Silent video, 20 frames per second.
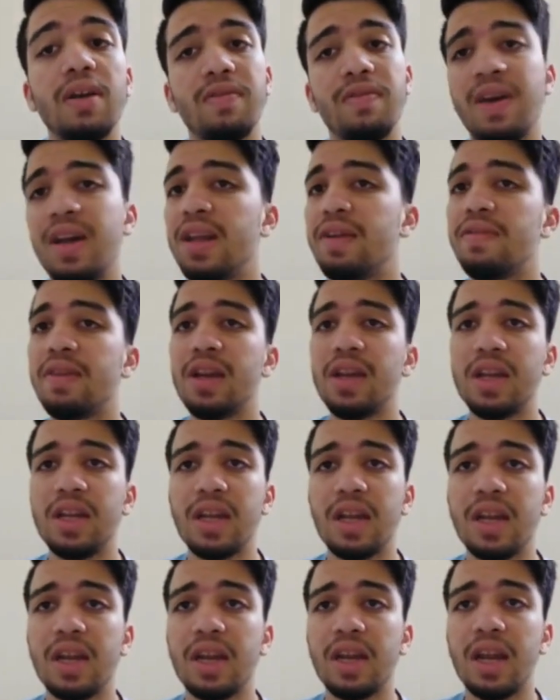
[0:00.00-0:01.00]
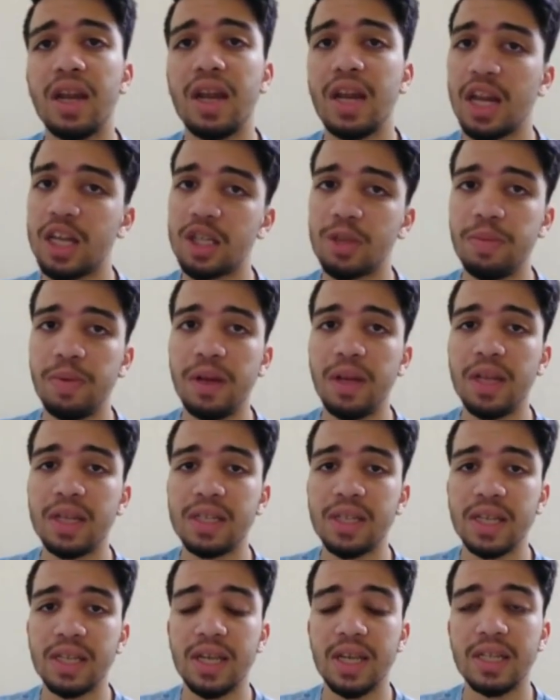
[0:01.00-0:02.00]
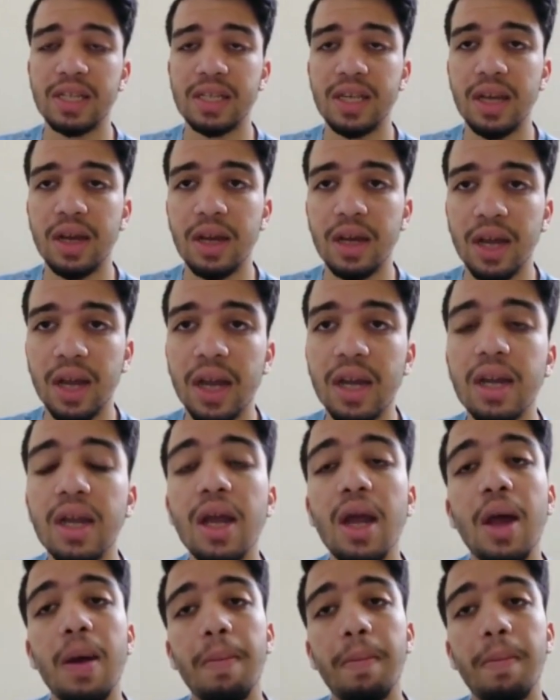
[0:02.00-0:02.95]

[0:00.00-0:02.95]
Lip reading: Very inexperienced, as I say again,